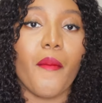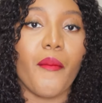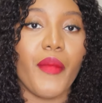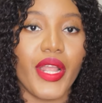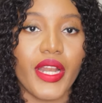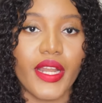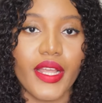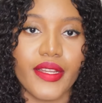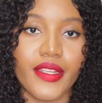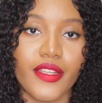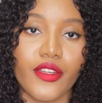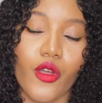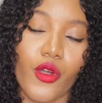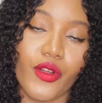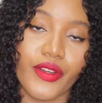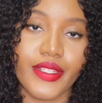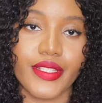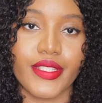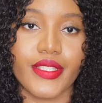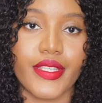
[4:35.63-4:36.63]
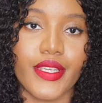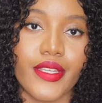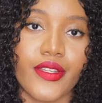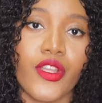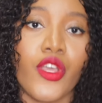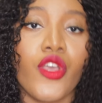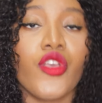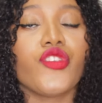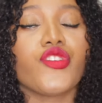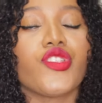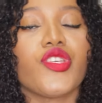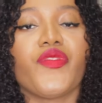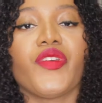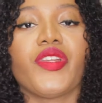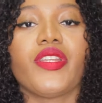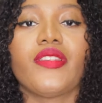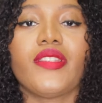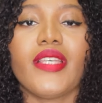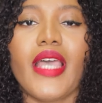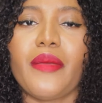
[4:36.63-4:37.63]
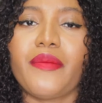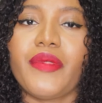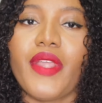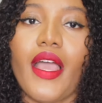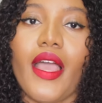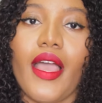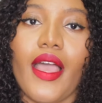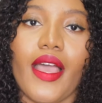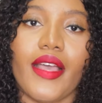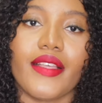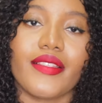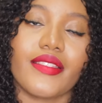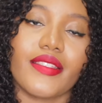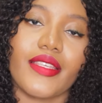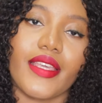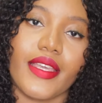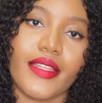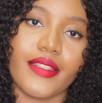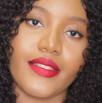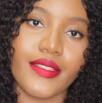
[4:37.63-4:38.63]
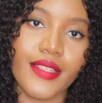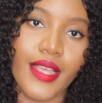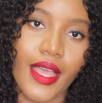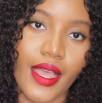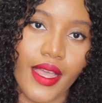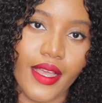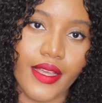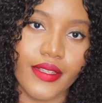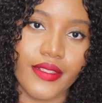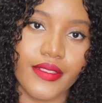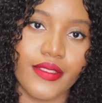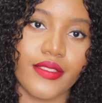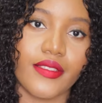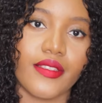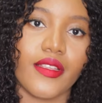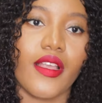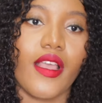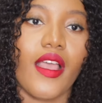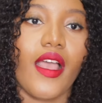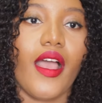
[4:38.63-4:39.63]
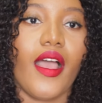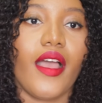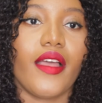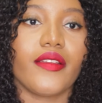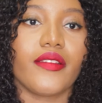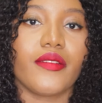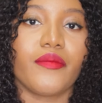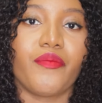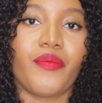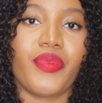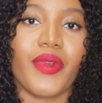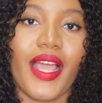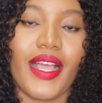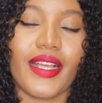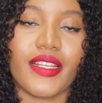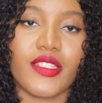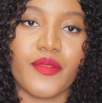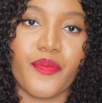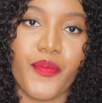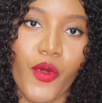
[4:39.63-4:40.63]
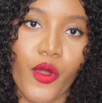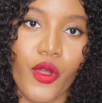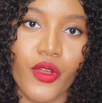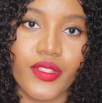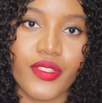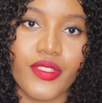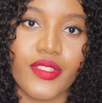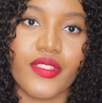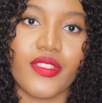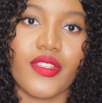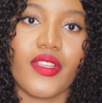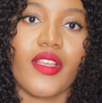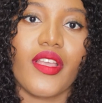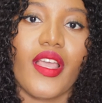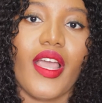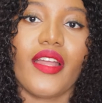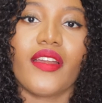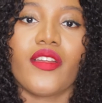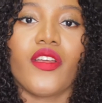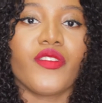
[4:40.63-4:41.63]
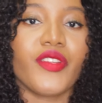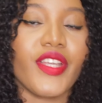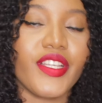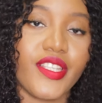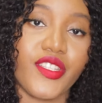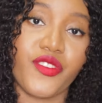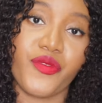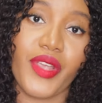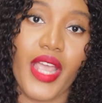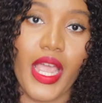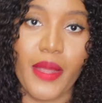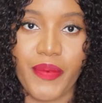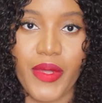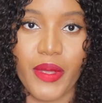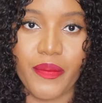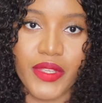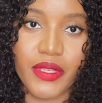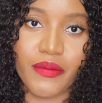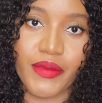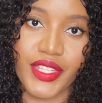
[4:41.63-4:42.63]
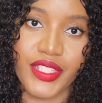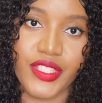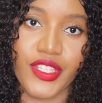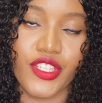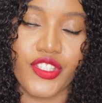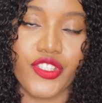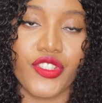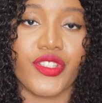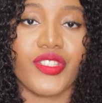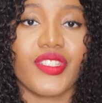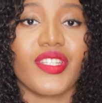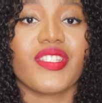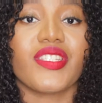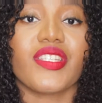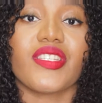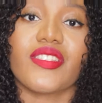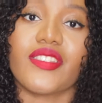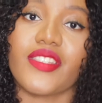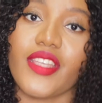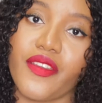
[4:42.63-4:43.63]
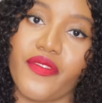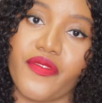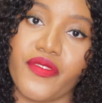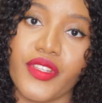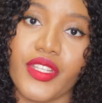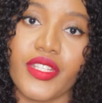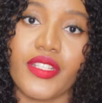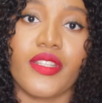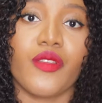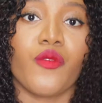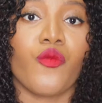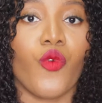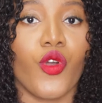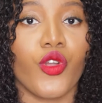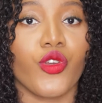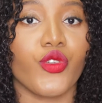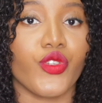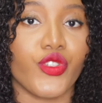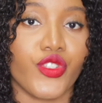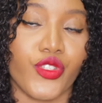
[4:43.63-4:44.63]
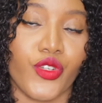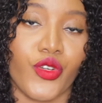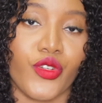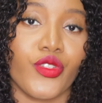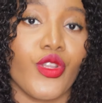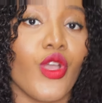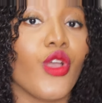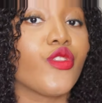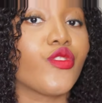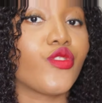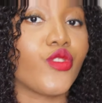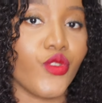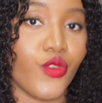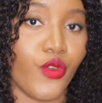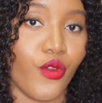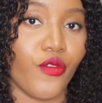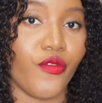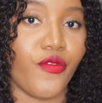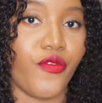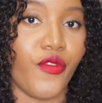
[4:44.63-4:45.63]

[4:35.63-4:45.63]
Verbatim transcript: melanin on the skin. So if you're the type that has skin tags and black spots, and unnecessary hyperpigmentation, this is definitely one lotion to go